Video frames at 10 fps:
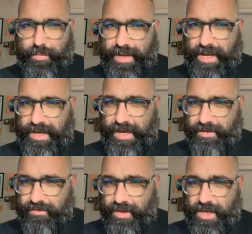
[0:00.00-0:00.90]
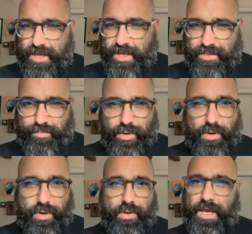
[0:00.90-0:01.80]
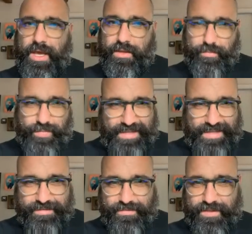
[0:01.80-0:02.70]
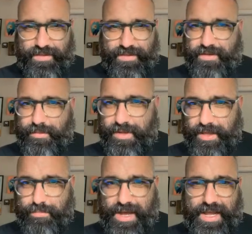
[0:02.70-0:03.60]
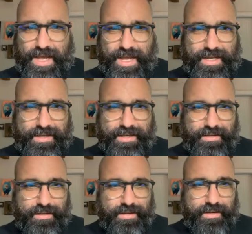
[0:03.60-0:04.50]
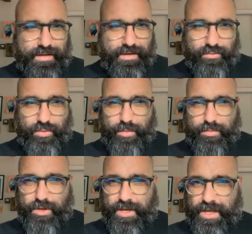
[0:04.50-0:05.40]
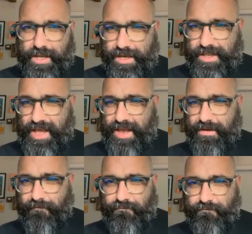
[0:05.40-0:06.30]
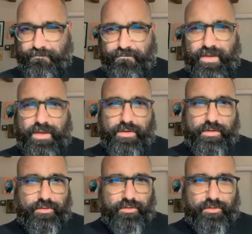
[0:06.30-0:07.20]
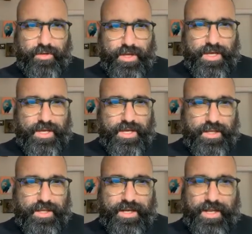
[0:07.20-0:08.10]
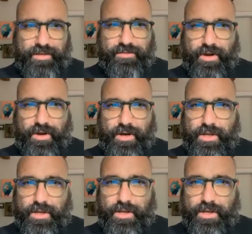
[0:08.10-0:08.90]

My height is the okay. The basis of this is going to be like my height is what I'm looking at, and that feels like a nice arc.